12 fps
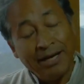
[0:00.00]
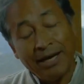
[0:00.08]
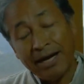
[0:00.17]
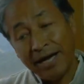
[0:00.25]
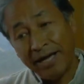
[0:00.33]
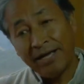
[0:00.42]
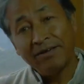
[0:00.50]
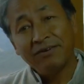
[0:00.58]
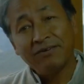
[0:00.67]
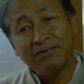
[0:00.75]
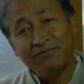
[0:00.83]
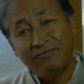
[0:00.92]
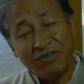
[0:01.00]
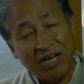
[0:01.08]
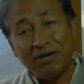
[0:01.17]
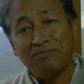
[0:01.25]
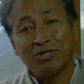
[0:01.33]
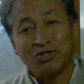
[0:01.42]
I
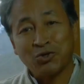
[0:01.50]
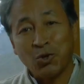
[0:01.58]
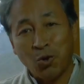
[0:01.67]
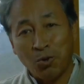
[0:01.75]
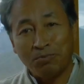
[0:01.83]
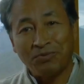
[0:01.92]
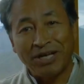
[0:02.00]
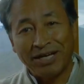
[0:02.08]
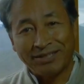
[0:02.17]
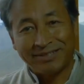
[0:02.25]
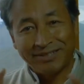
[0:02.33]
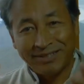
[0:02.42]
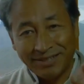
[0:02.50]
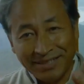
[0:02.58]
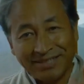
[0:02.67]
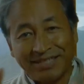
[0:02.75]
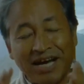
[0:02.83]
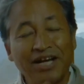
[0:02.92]
very much hope that
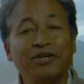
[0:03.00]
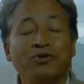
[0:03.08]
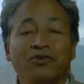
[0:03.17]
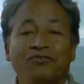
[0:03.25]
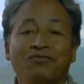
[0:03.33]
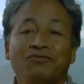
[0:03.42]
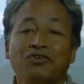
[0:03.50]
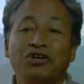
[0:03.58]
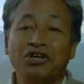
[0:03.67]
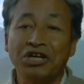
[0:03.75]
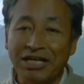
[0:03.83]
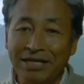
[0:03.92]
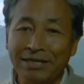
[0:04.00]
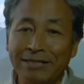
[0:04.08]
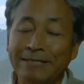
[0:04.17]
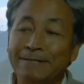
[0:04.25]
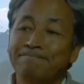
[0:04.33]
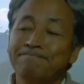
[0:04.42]
this kind of green,